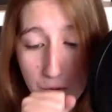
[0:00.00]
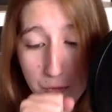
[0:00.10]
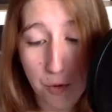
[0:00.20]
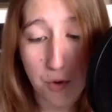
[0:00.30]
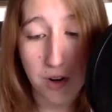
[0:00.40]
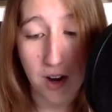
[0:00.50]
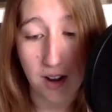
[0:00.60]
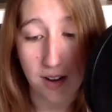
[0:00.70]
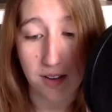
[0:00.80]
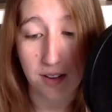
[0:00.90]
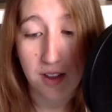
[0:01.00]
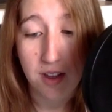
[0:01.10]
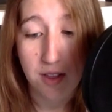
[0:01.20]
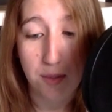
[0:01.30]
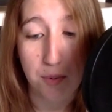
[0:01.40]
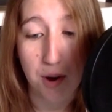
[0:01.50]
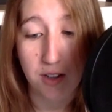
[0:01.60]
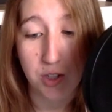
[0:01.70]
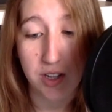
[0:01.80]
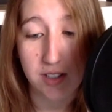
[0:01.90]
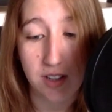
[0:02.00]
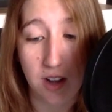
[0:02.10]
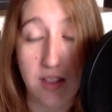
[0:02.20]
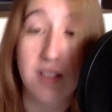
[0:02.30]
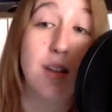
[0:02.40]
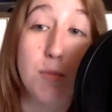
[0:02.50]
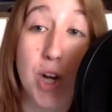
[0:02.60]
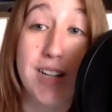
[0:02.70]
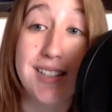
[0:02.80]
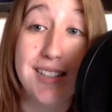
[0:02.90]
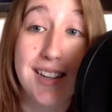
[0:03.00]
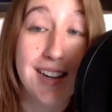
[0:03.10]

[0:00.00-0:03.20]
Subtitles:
for the project, The Subject.